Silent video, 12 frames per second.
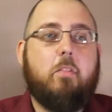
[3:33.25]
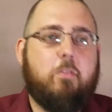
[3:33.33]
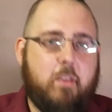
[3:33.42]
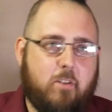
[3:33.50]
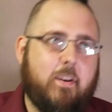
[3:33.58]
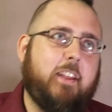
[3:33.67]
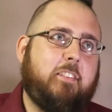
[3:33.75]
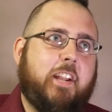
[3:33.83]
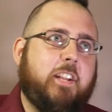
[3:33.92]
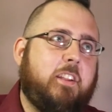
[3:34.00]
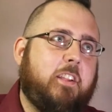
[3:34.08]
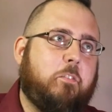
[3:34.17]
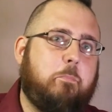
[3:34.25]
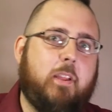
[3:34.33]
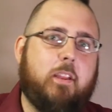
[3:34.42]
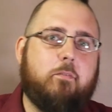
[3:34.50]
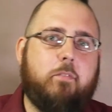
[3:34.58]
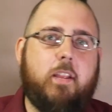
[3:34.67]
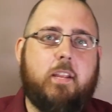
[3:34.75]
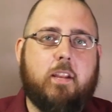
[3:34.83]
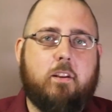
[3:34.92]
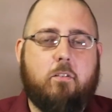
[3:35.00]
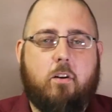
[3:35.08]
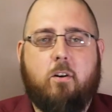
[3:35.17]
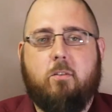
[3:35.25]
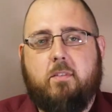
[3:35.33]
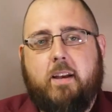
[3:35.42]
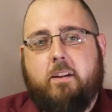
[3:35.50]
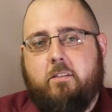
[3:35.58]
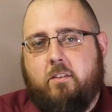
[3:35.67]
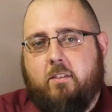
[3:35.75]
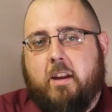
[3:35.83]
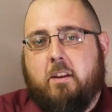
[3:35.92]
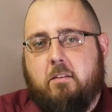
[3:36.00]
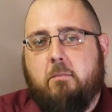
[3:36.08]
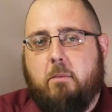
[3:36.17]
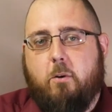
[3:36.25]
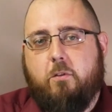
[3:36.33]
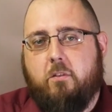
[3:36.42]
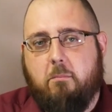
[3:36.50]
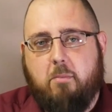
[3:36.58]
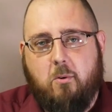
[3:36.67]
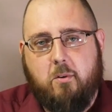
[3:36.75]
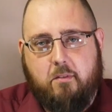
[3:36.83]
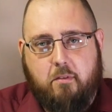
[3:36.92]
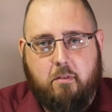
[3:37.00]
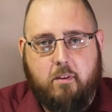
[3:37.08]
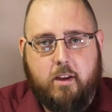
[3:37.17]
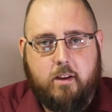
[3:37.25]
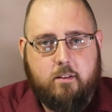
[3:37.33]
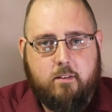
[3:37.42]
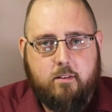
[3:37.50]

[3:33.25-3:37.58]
Their identity as being vegan, oh, that's, like, the most important thing.